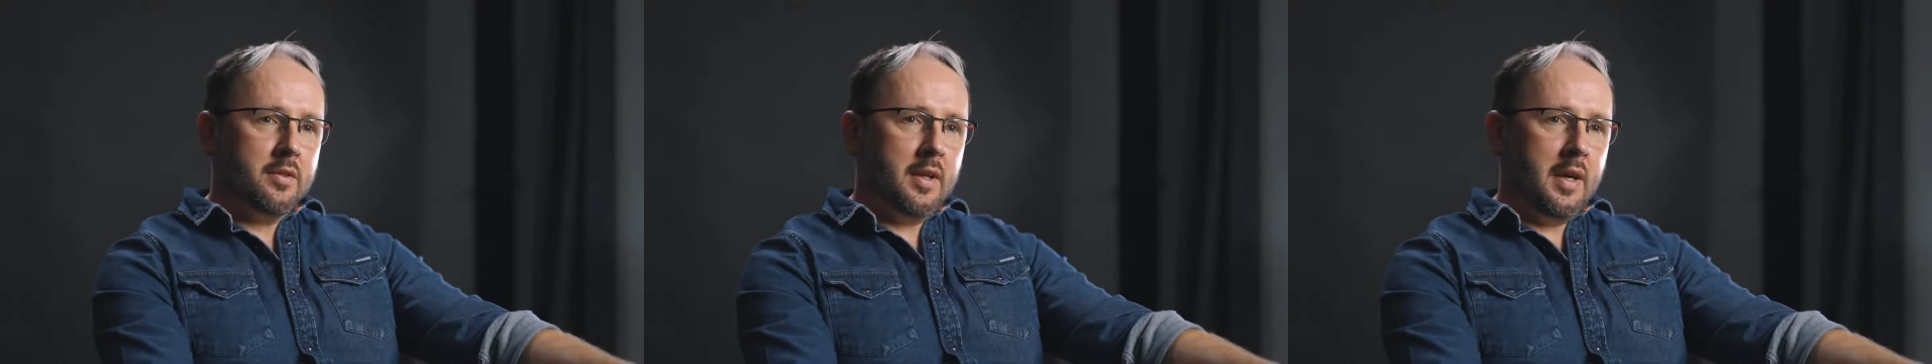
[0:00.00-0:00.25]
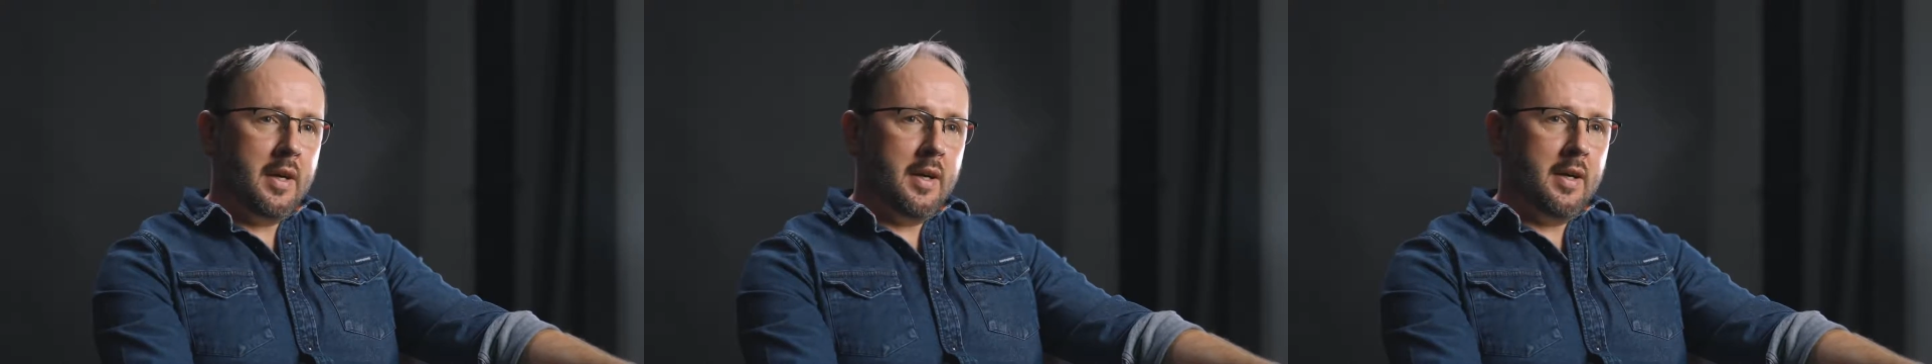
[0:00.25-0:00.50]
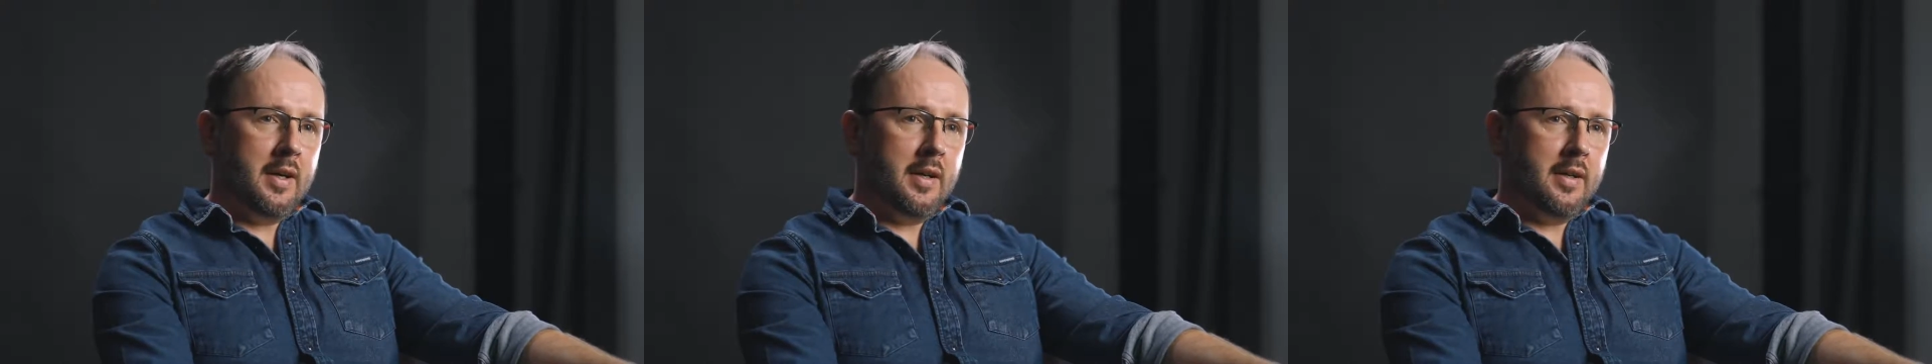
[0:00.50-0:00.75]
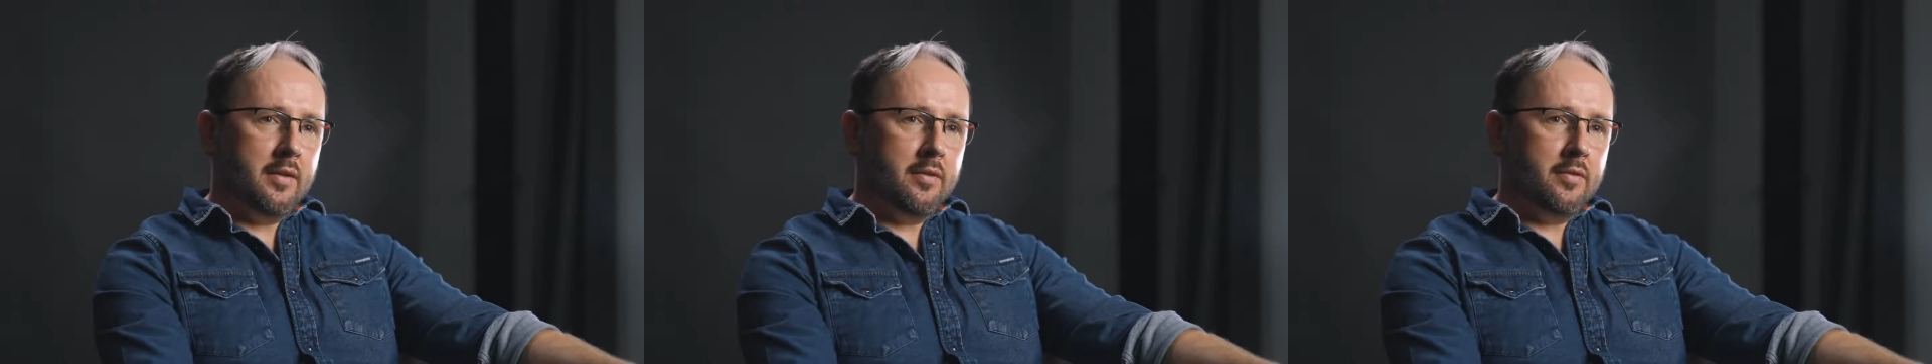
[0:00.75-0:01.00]

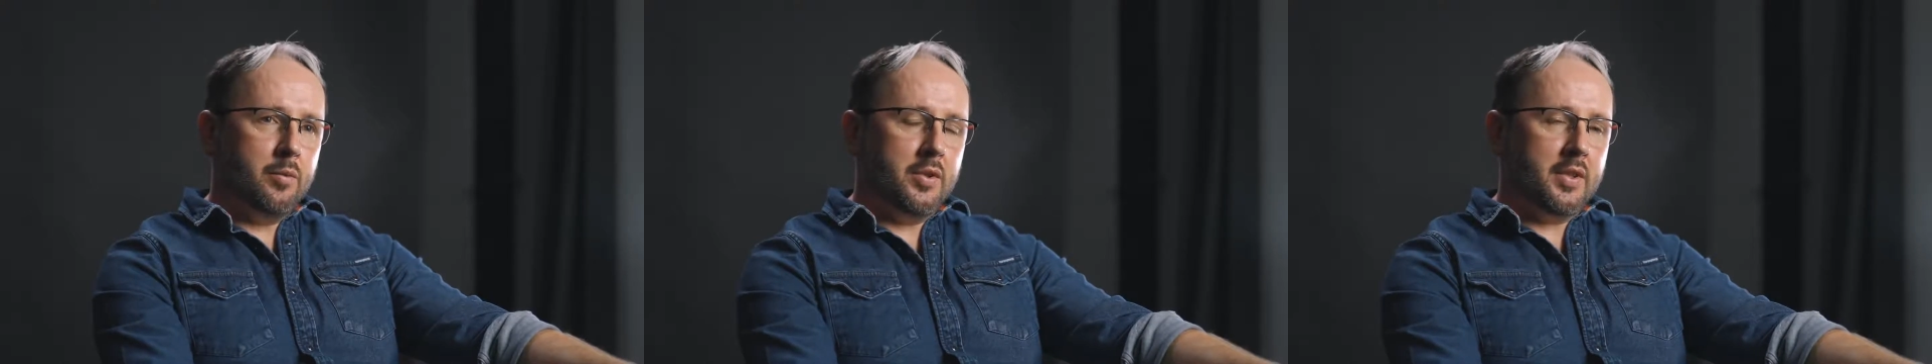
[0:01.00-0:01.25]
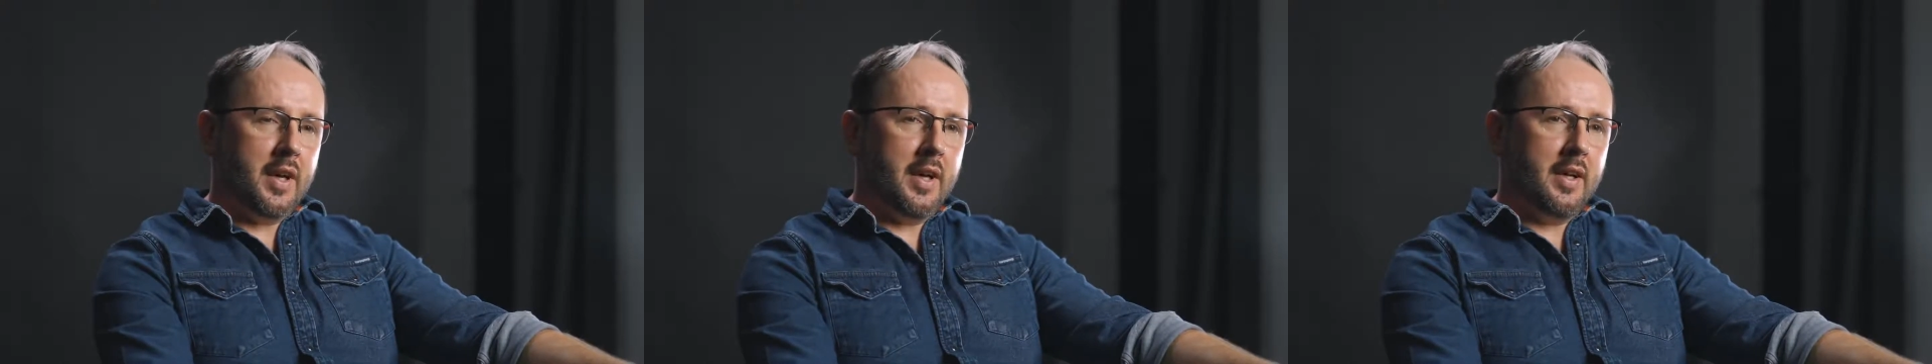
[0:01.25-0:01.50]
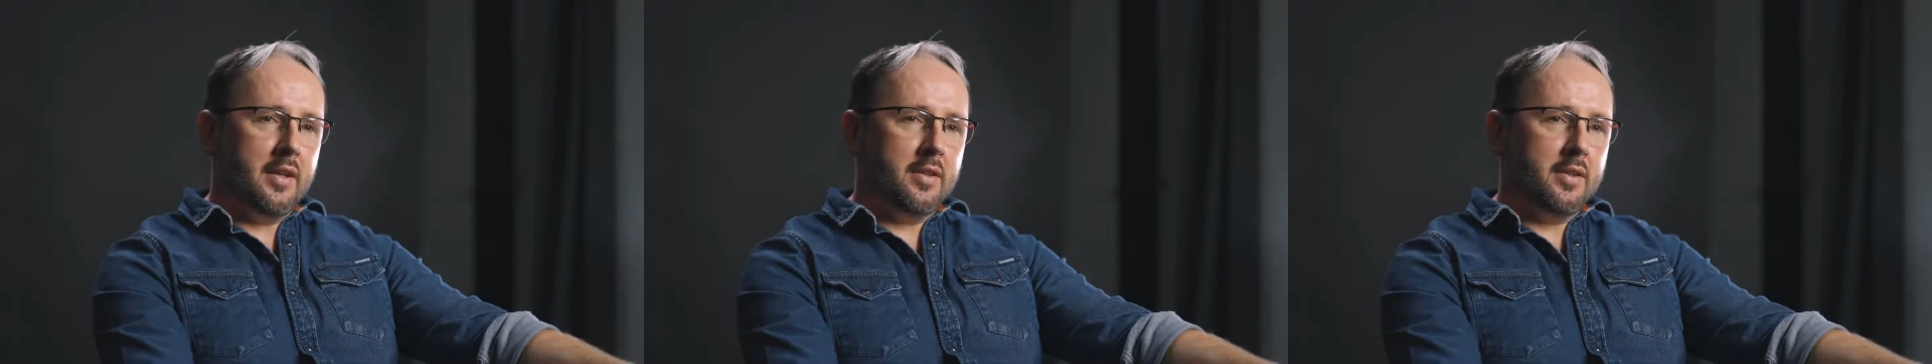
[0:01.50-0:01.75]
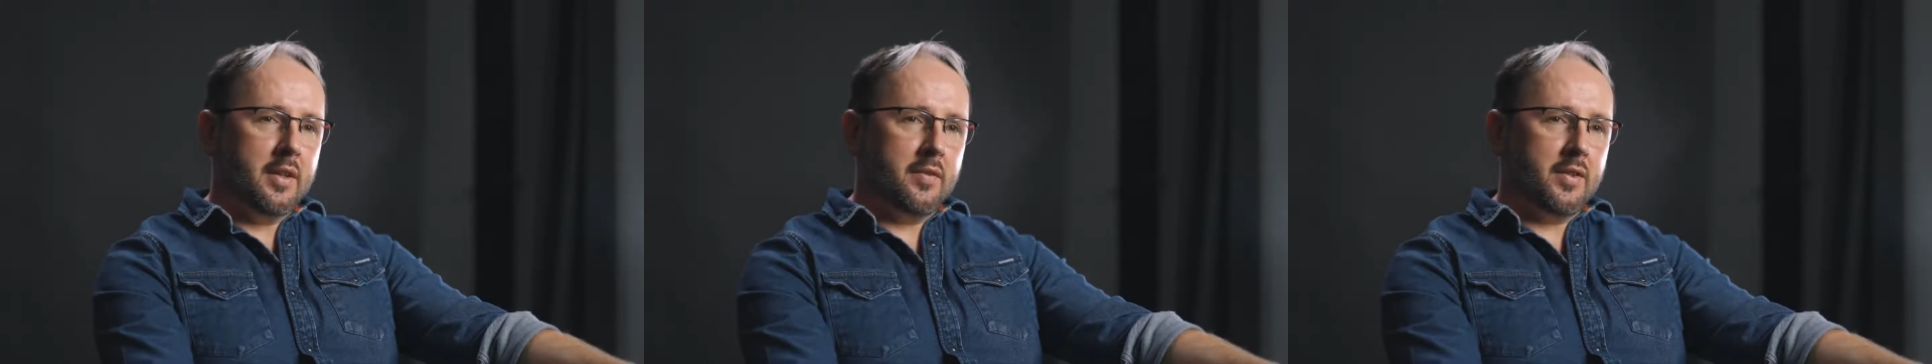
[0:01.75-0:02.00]
I've retired
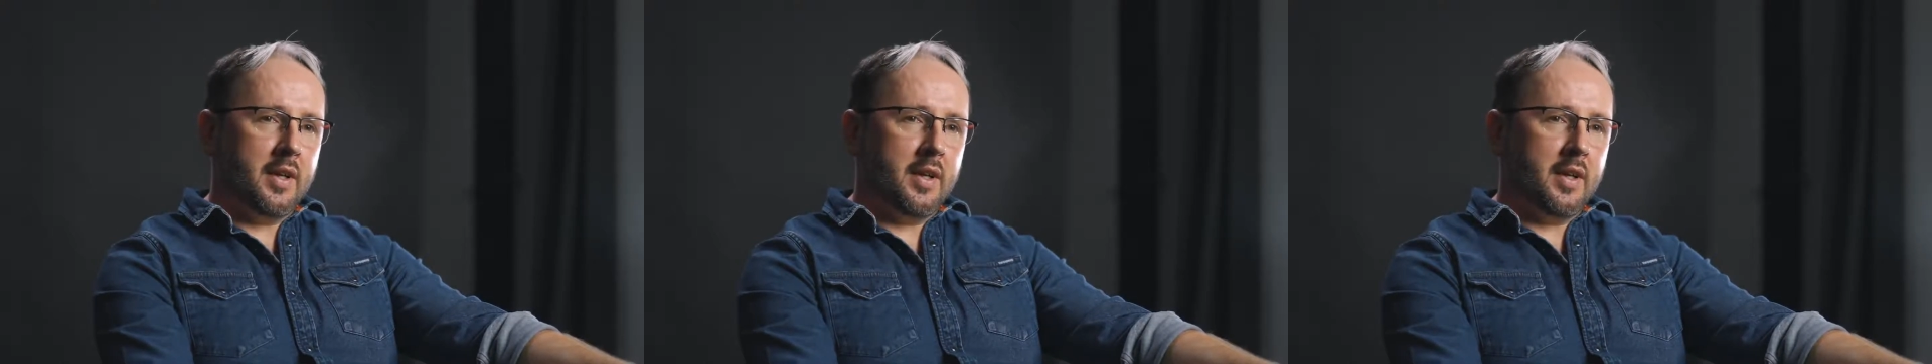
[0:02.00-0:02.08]
after